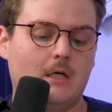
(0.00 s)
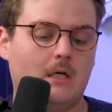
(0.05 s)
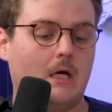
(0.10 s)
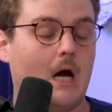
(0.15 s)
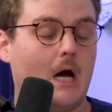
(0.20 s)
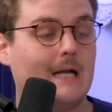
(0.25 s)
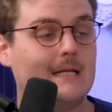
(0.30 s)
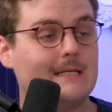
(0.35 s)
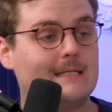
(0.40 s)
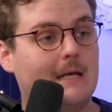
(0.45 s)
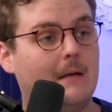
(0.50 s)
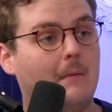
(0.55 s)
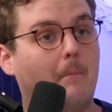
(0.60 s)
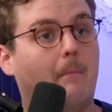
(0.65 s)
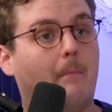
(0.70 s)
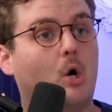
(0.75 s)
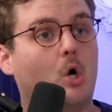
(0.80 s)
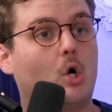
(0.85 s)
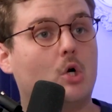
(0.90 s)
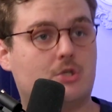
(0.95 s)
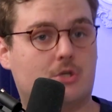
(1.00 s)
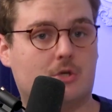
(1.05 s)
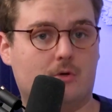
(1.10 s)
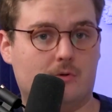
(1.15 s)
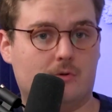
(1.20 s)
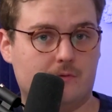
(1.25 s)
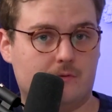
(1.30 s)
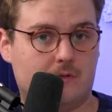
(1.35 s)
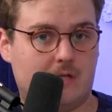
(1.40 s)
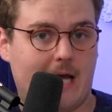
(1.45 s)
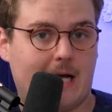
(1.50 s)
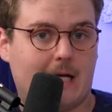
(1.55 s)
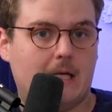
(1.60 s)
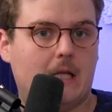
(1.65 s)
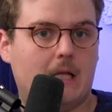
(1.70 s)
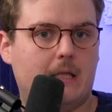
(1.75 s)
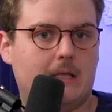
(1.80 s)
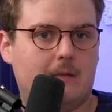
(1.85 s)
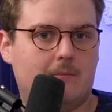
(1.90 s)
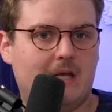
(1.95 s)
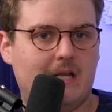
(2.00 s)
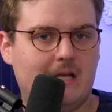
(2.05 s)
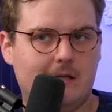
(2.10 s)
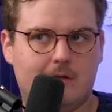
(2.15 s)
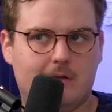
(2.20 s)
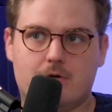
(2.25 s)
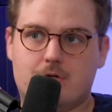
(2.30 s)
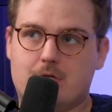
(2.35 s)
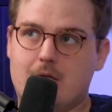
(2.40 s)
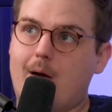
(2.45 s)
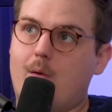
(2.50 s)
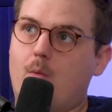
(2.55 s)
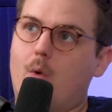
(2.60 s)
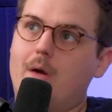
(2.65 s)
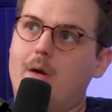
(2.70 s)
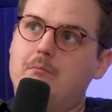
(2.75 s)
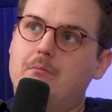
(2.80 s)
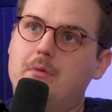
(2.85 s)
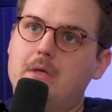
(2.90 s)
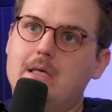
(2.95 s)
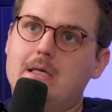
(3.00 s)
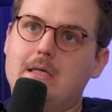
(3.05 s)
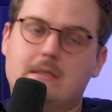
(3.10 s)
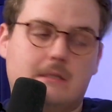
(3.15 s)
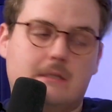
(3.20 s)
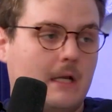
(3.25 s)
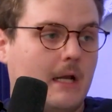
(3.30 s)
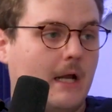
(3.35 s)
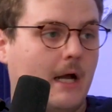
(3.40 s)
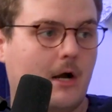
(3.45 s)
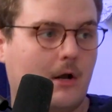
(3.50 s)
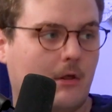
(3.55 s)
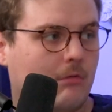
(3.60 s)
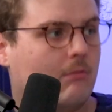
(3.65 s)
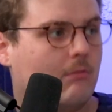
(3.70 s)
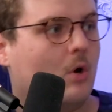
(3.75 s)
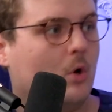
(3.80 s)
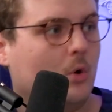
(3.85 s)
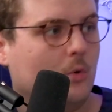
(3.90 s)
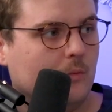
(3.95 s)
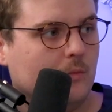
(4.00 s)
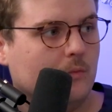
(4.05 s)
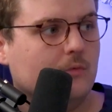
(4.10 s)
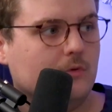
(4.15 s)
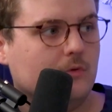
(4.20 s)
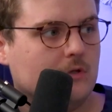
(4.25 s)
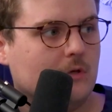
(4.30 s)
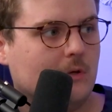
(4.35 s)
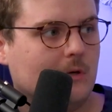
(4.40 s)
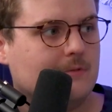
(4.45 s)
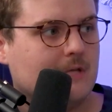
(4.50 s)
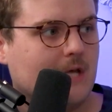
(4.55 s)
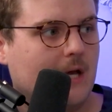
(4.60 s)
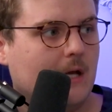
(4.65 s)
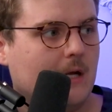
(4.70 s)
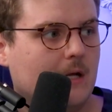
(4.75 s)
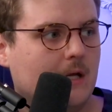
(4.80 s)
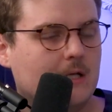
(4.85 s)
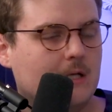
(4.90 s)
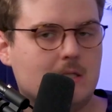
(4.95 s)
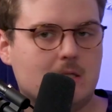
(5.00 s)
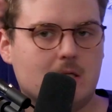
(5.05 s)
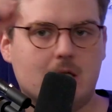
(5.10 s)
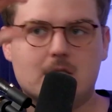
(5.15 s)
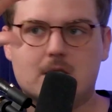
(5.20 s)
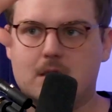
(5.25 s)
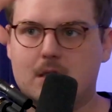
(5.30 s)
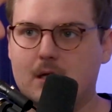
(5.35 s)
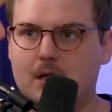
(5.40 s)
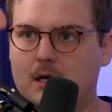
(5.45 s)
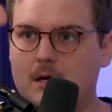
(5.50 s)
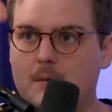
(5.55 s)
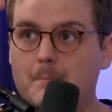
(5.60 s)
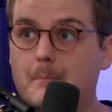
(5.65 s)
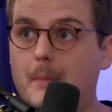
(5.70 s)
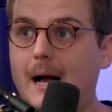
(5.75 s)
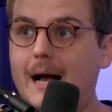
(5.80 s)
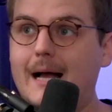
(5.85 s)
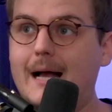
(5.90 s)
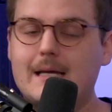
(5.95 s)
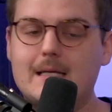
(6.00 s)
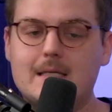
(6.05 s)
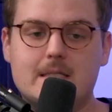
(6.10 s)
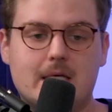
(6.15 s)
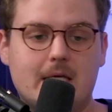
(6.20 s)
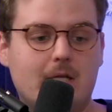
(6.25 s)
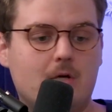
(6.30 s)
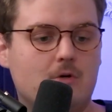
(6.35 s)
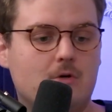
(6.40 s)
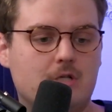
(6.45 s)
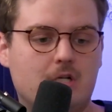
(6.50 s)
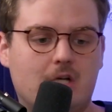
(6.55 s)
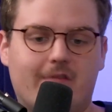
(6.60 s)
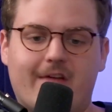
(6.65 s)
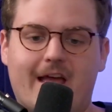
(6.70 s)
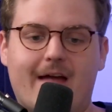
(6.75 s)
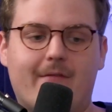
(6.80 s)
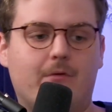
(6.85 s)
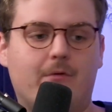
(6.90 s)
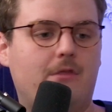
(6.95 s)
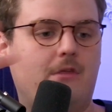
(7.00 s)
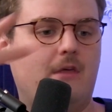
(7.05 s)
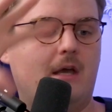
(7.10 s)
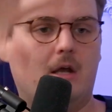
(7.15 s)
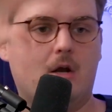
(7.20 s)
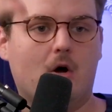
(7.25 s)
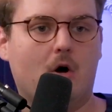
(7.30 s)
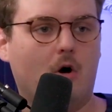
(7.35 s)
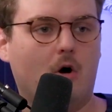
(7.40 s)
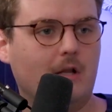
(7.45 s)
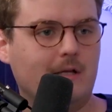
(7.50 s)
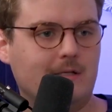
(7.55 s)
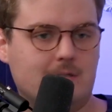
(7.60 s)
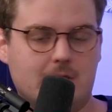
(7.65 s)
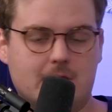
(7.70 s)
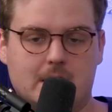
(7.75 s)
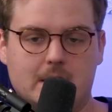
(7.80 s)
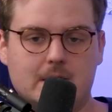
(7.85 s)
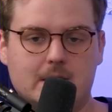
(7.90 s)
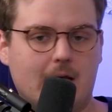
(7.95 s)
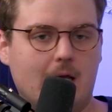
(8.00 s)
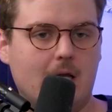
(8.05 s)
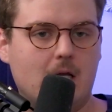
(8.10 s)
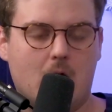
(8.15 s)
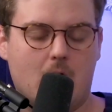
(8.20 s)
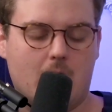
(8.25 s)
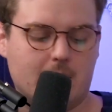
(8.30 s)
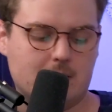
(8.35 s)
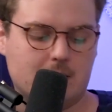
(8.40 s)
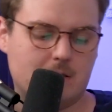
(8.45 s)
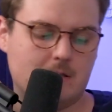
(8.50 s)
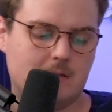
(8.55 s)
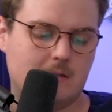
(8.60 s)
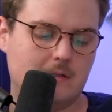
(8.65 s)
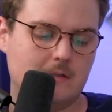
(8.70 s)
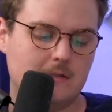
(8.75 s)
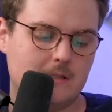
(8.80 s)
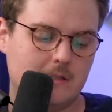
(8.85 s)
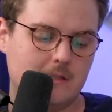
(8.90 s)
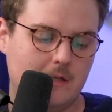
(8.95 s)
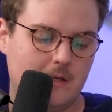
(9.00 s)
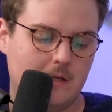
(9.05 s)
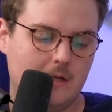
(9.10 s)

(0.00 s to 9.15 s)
God is impersonal, technically, meaning there's not one being sitting on a throne. Right. You see what I'm saying? Yes. It's it's the combined energy of everything in all existence and non-existence.